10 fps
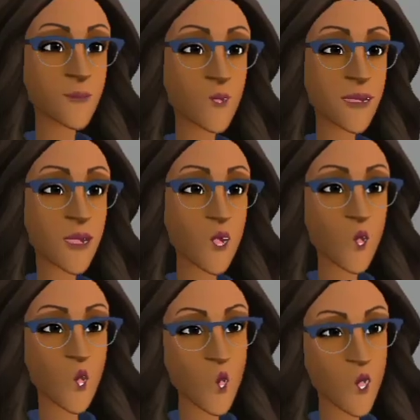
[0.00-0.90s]
No, I do
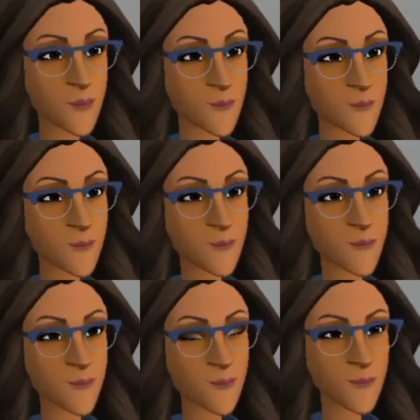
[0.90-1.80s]
not.
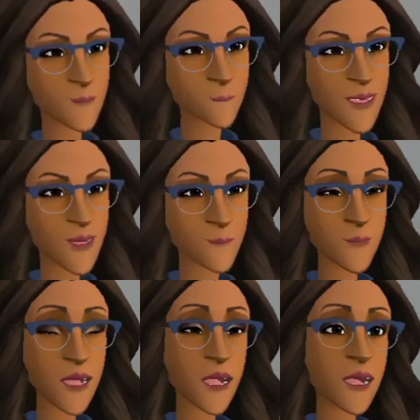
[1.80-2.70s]
But I'm
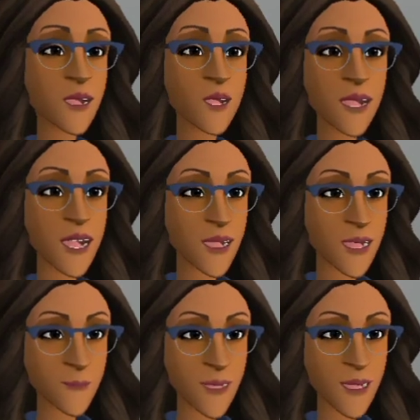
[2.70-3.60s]
pretty sure he'll
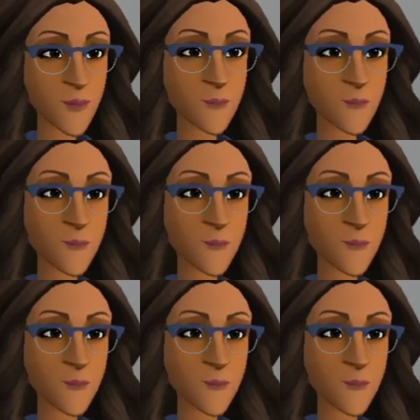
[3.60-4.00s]
see me.